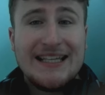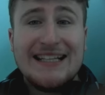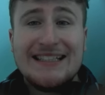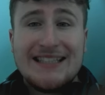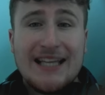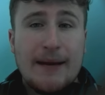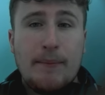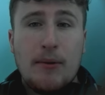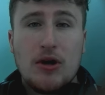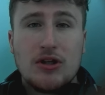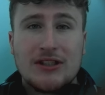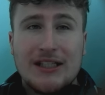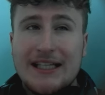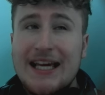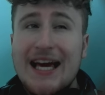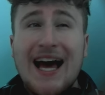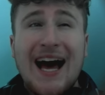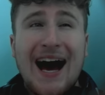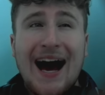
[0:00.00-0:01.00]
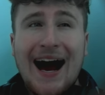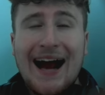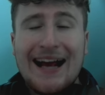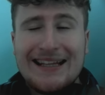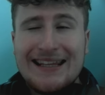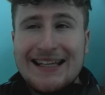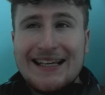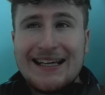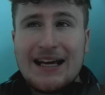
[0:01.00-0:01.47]
tier personally. I
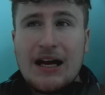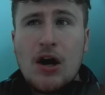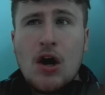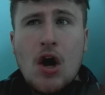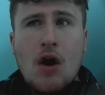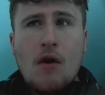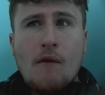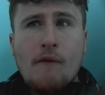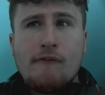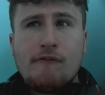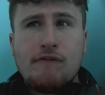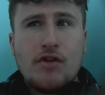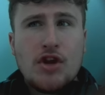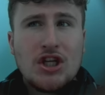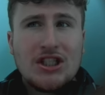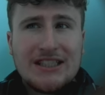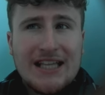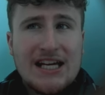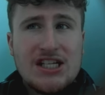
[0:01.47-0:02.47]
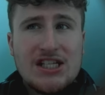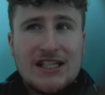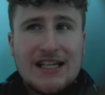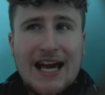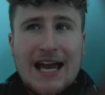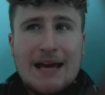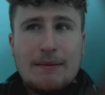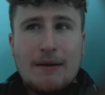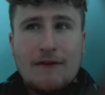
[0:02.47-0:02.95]
think for the stage of the game,